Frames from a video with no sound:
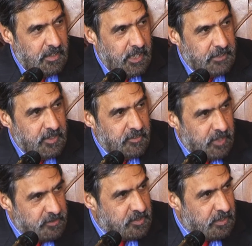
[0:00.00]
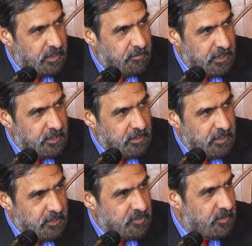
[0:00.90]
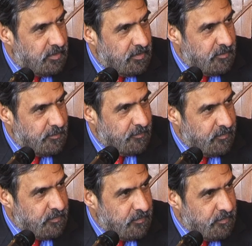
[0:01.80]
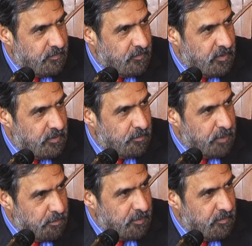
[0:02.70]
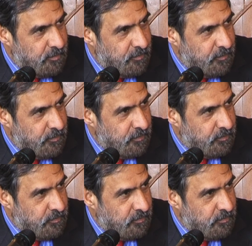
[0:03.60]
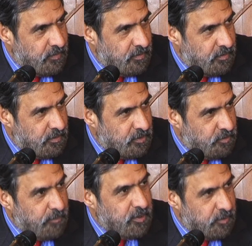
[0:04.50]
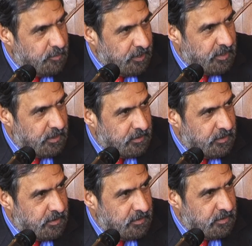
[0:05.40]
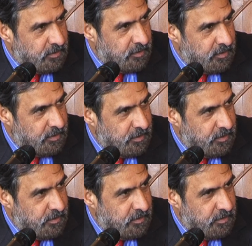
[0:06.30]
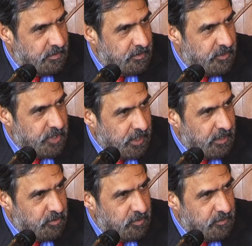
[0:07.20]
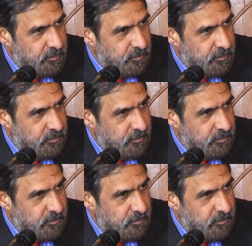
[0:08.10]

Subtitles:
had addressed the American nation, the people, the Swami Vivekananda in Chicago.